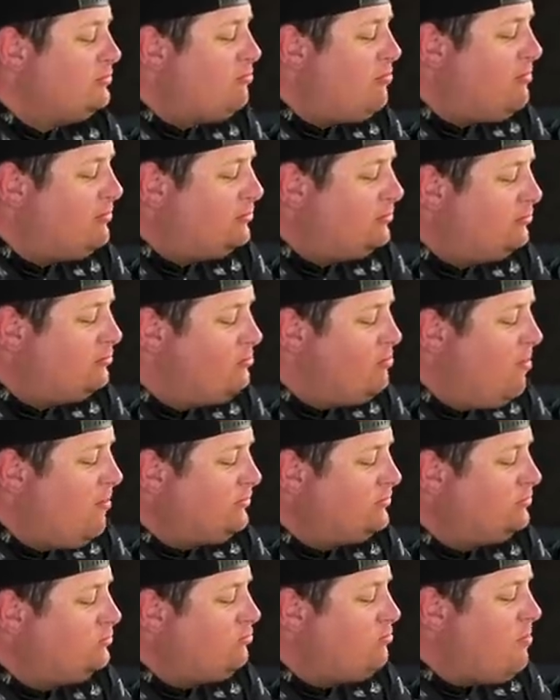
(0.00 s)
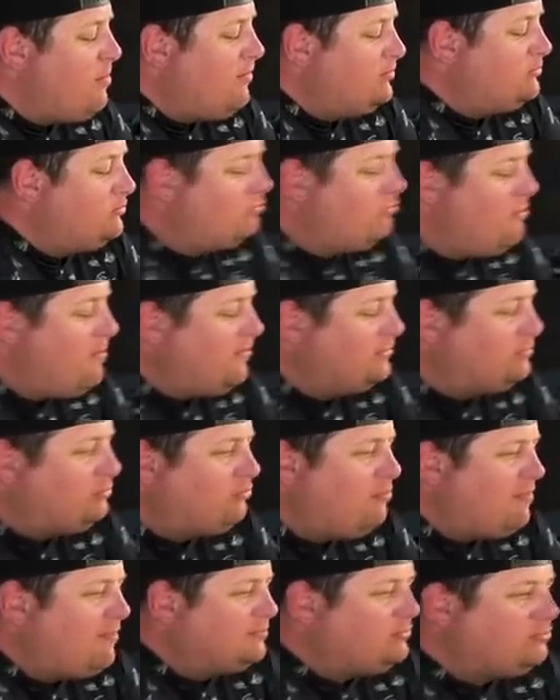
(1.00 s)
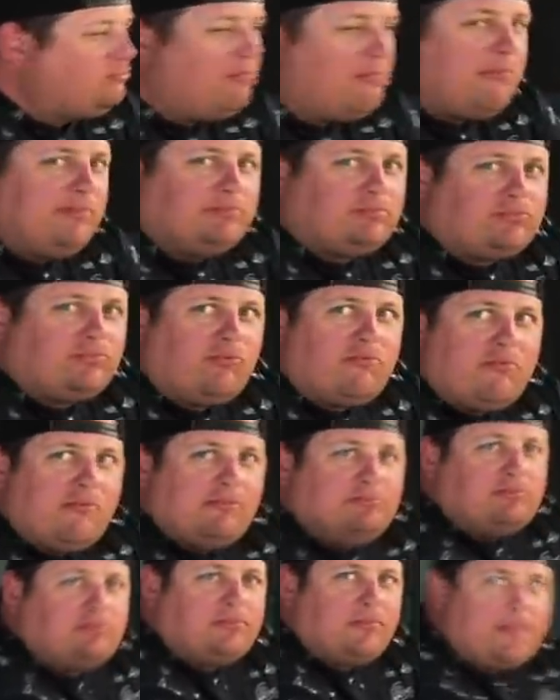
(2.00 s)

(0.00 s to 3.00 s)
Yeah, man. Mm. That's not going to offend anybody.